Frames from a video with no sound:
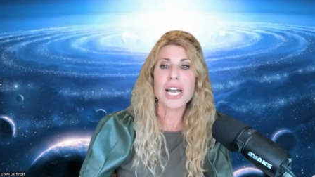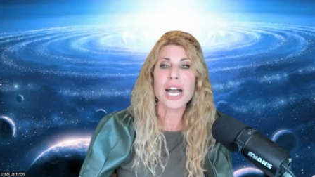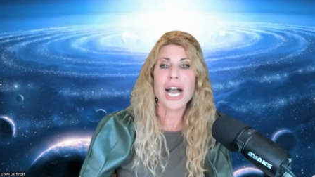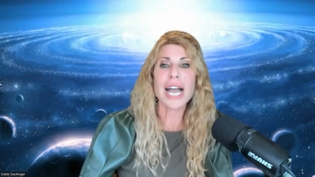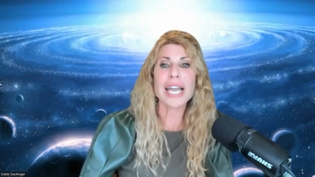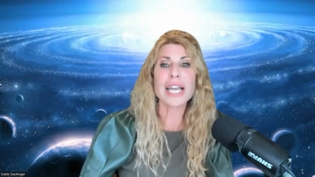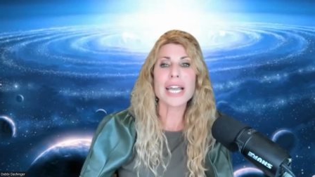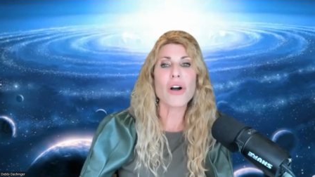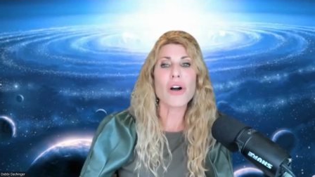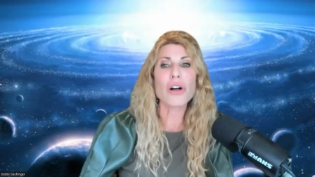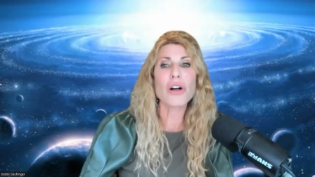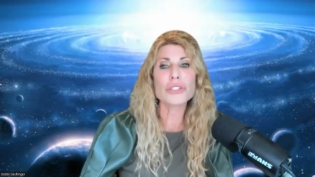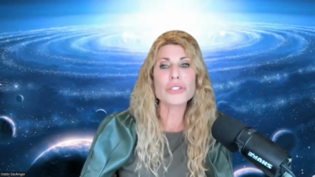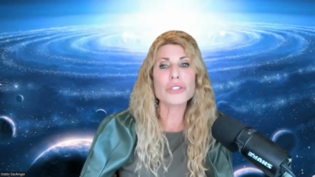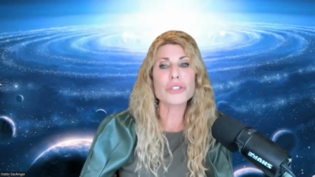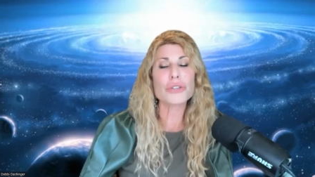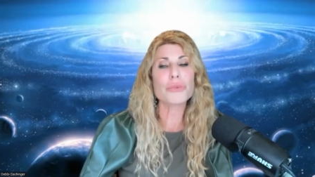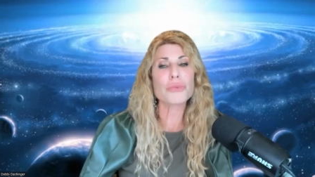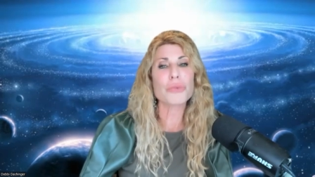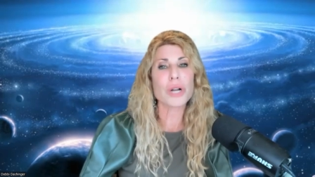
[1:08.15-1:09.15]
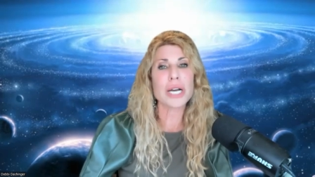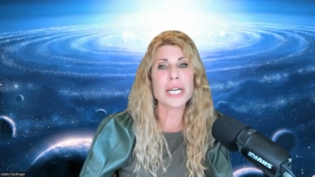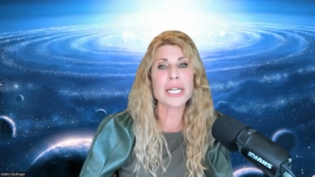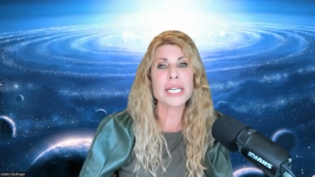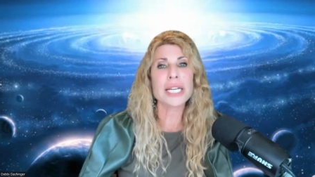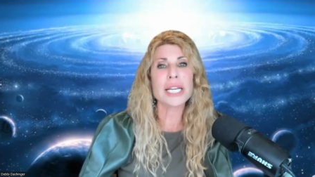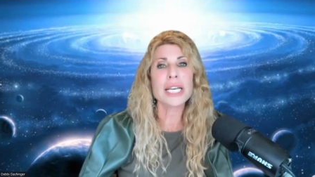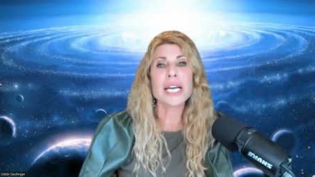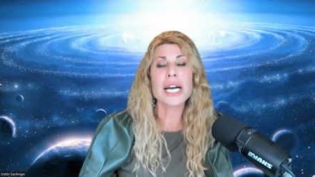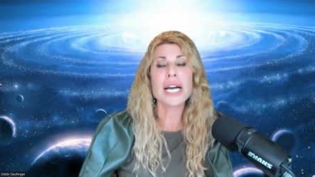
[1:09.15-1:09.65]
I also
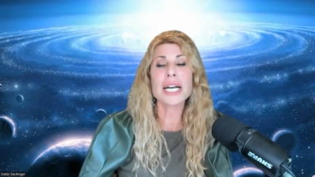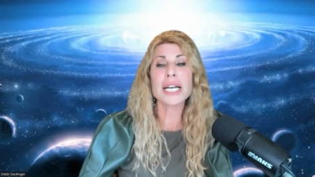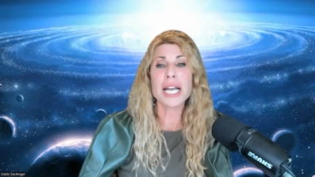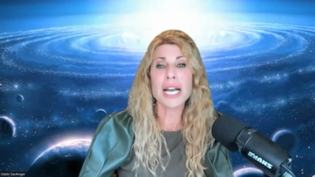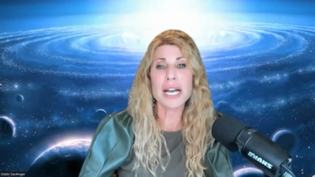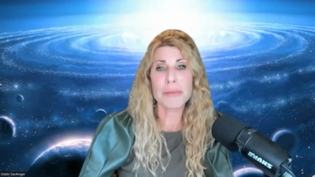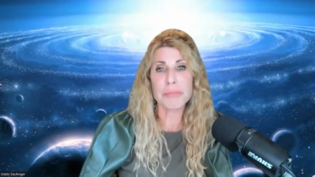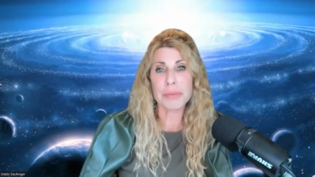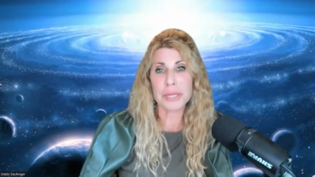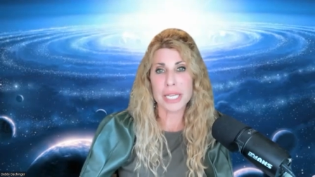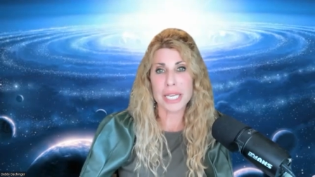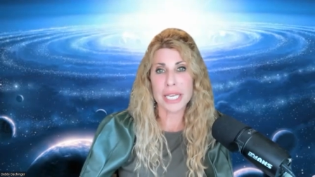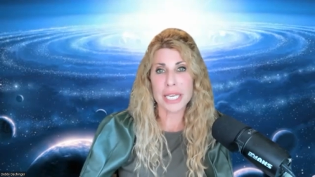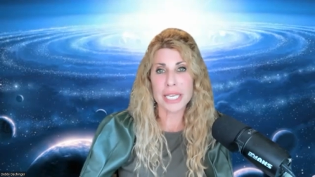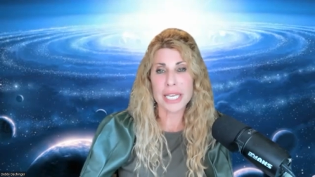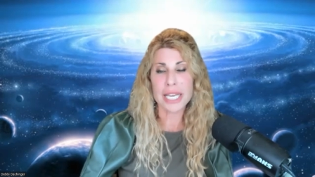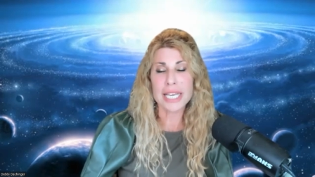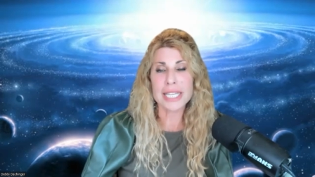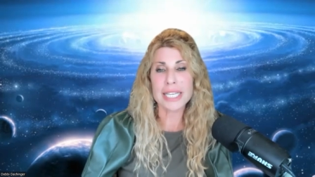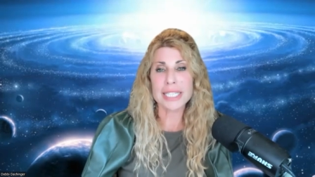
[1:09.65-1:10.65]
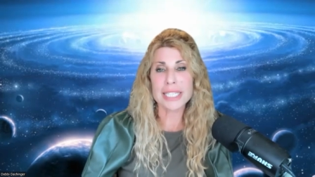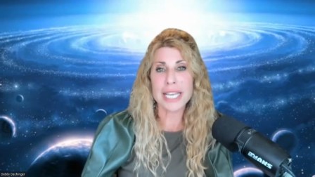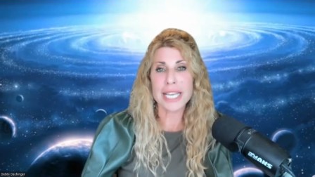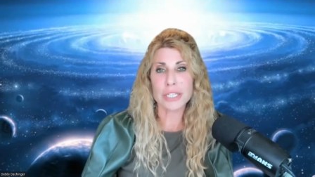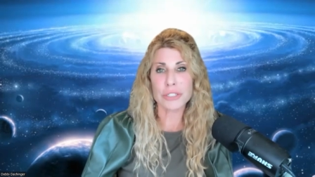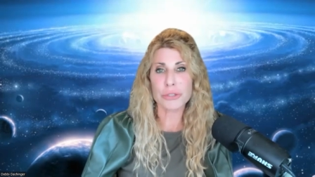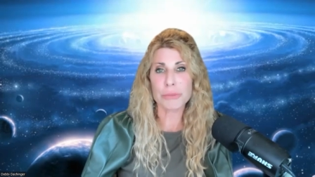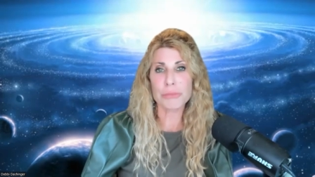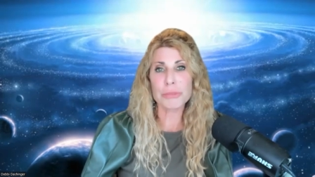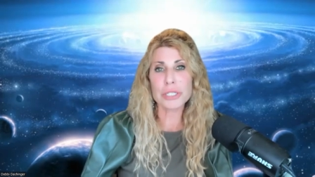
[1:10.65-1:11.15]
run a company that
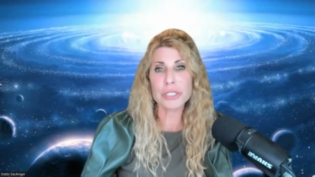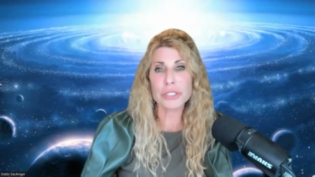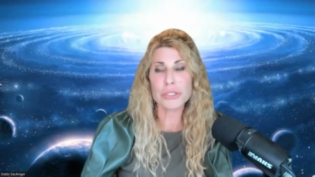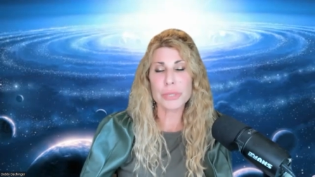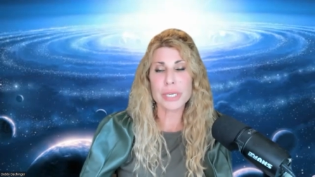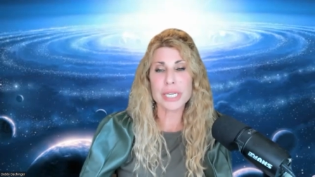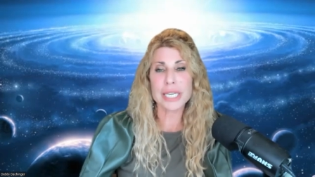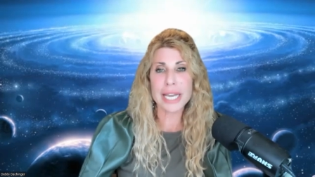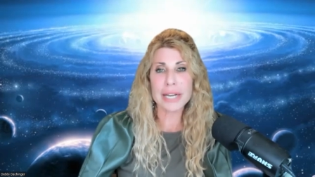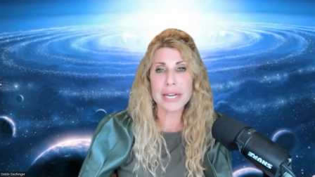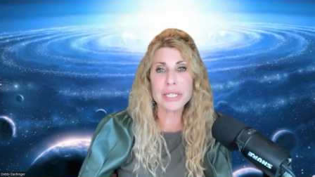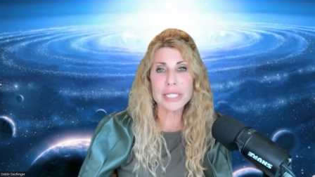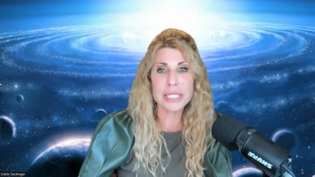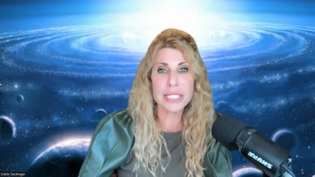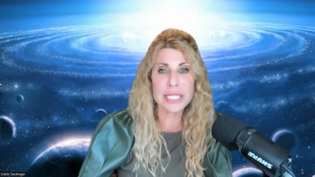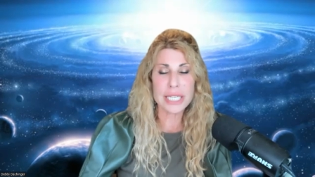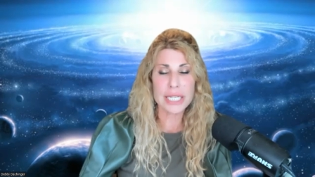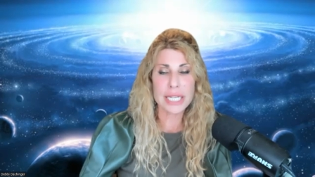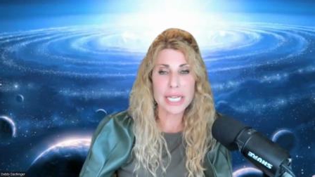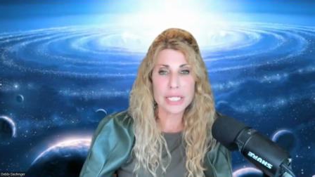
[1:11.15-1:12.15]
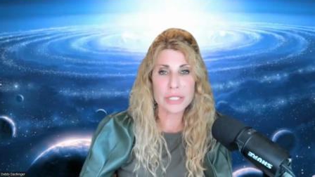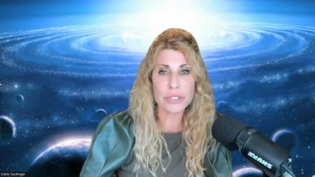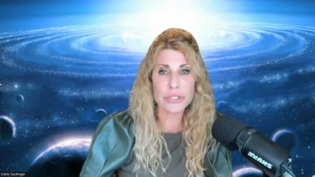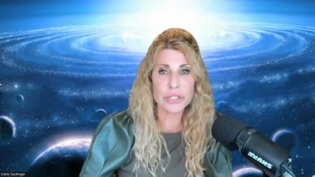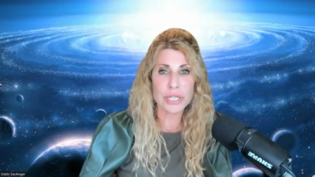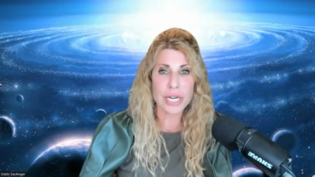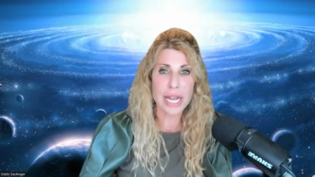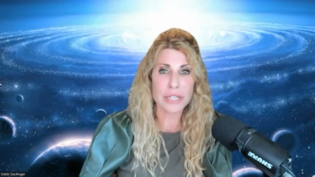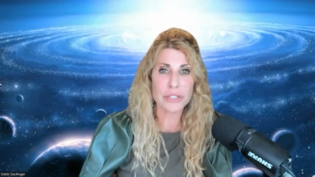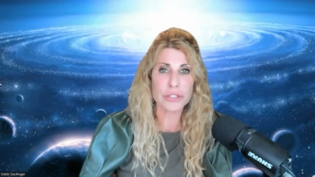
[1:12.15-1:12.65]
takes your book to a guaranteed
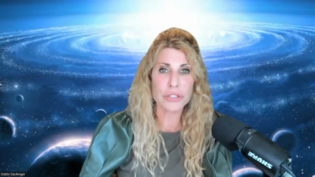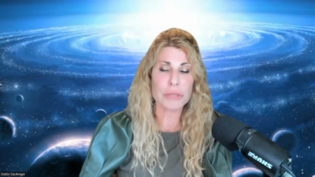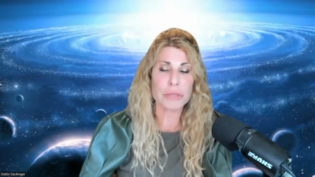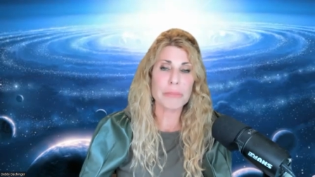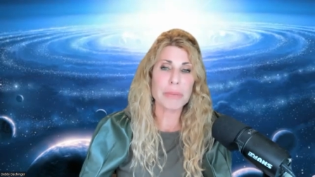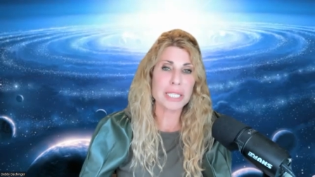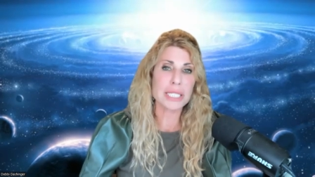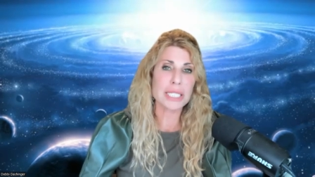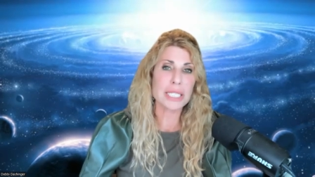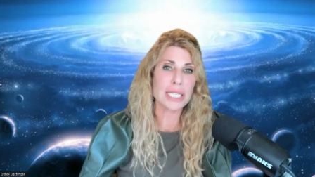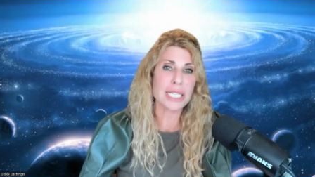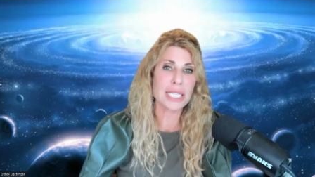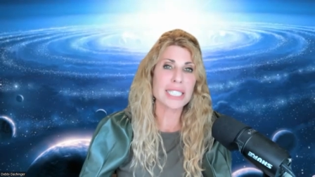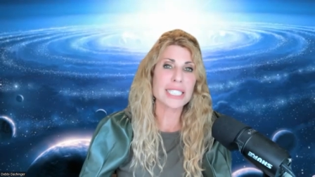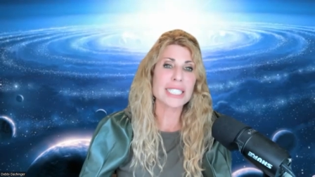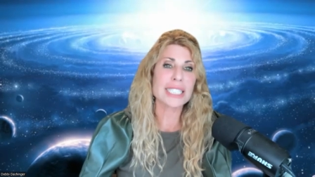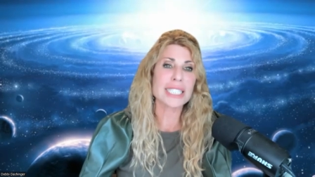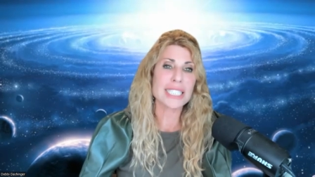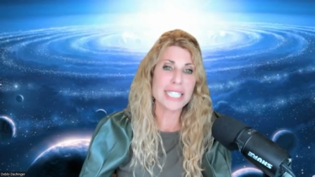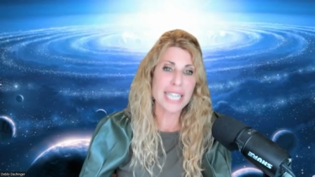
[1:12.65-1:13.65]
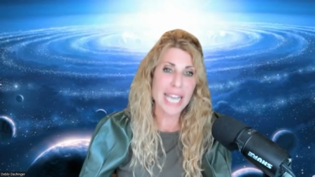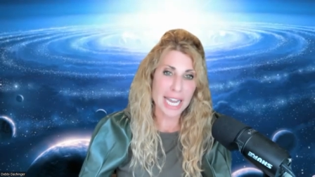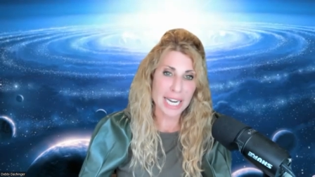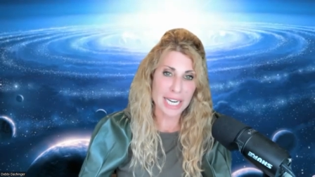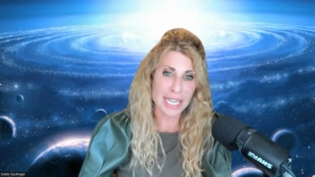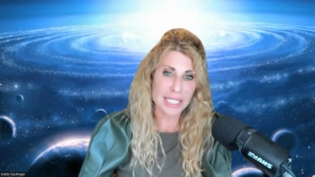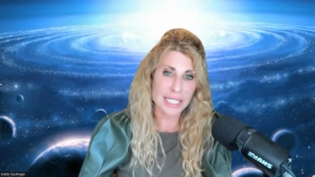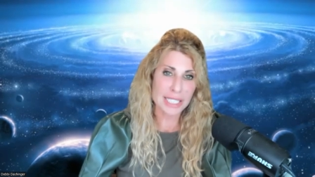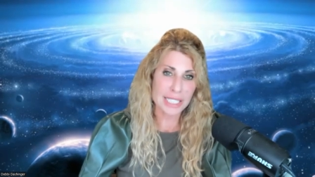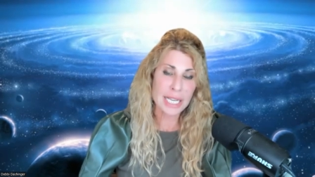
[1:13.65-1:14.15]
international best-selling
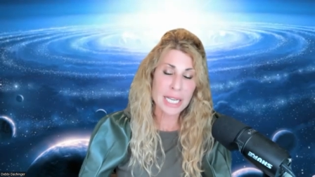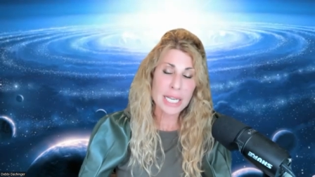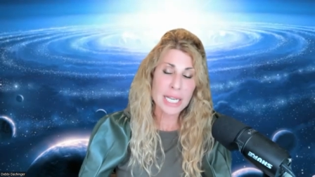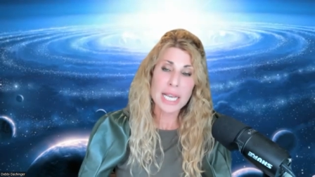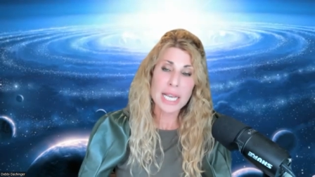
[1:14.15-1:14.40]
status.